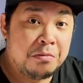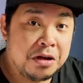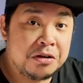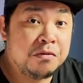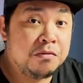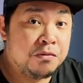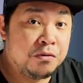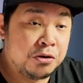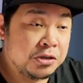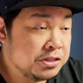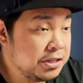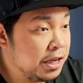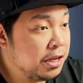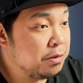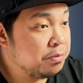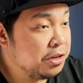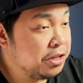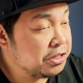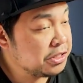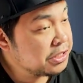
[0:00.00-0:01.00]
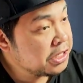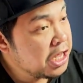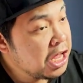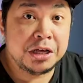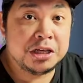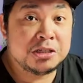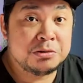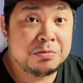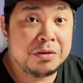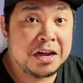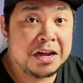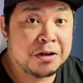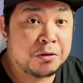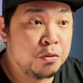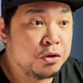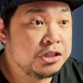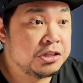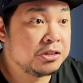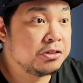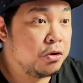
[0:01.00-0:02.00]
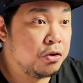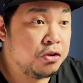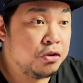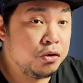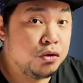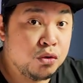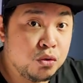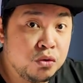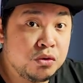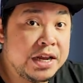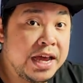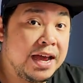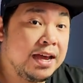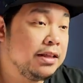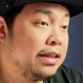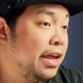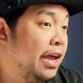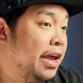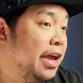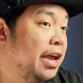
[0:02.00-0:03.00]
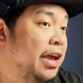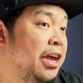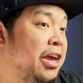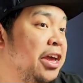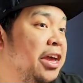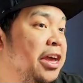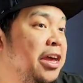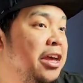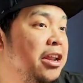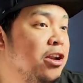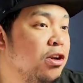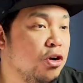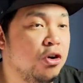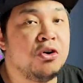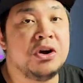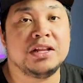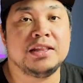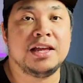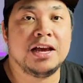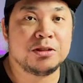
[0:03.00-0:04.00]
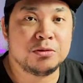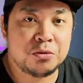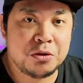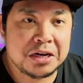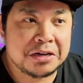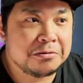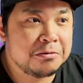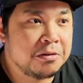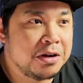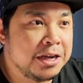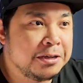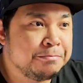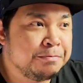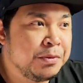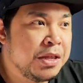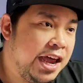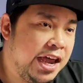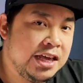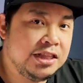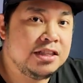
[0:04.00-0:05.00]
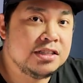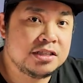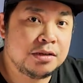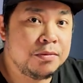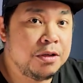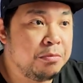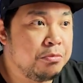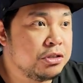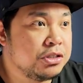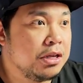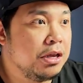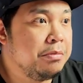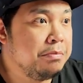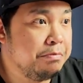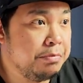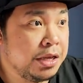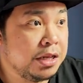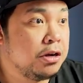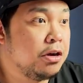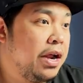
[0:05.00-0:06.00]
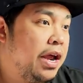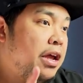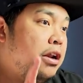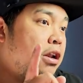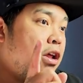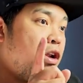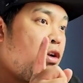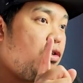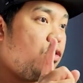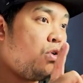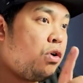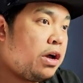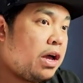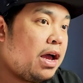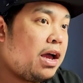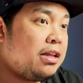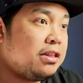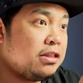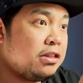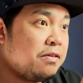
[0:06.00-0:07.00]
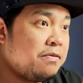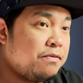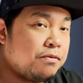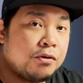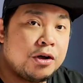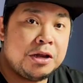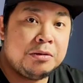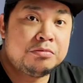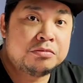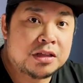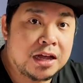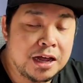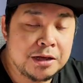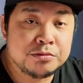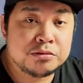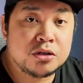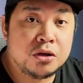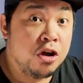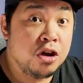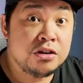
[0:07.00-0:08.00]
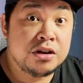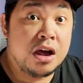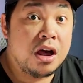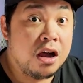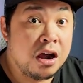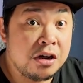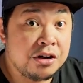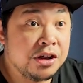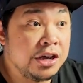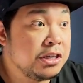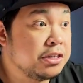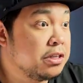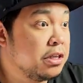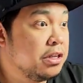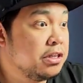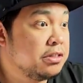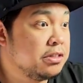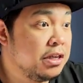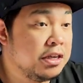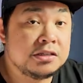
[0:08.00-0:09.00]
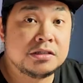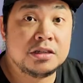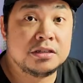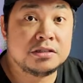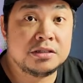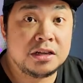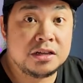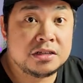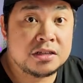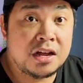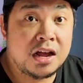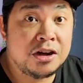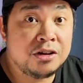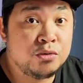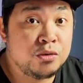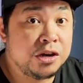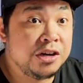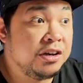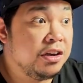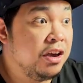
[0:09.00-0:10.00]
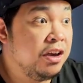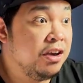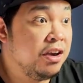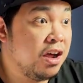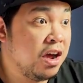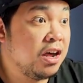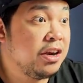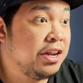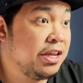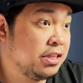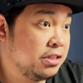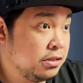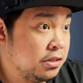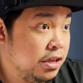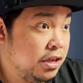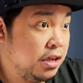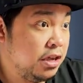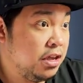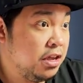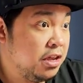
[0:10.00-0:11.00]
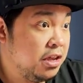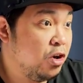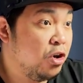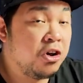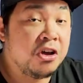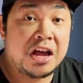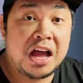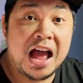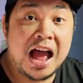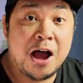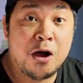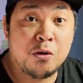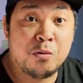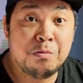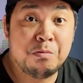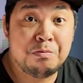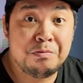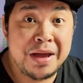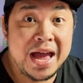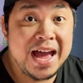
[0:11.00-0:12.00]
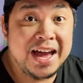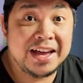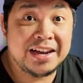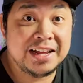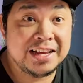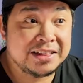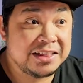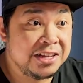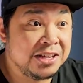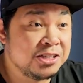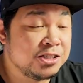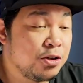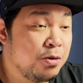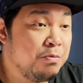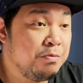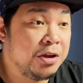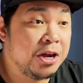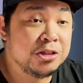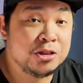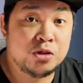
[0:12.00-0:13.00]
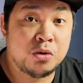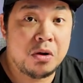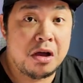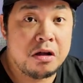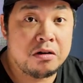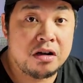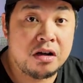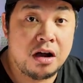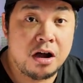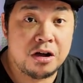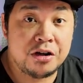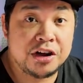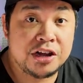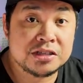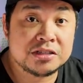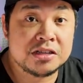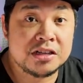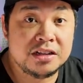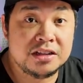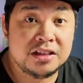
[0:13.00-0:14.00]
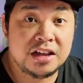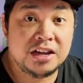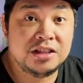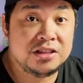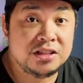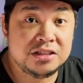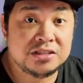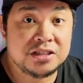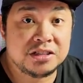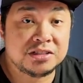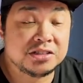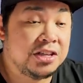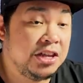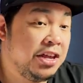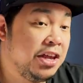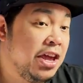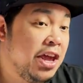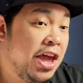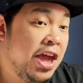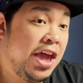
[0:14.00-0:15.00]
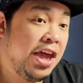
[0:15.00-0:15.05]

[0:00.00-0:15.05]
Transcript: but for the sake of this benchmark, we're just going to do that. And look at that one, right? 87% beta. And look at the frame times on the RX 6600 non-XT. Look how bad that is compared to our RX 9060